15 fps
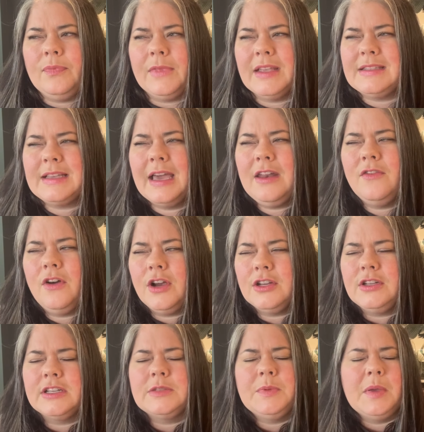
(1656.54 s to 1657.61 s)
It's kind of hard
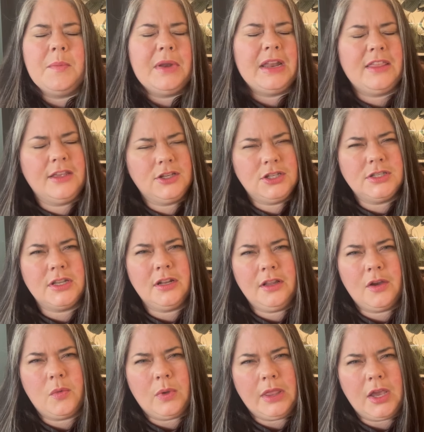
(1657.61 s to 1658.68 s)
to explain, but I think she's gonna
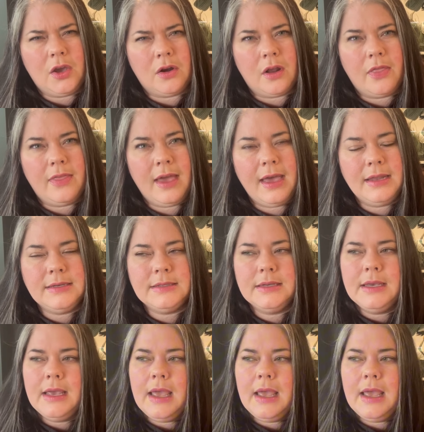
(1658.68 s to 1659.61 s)
look really good on that.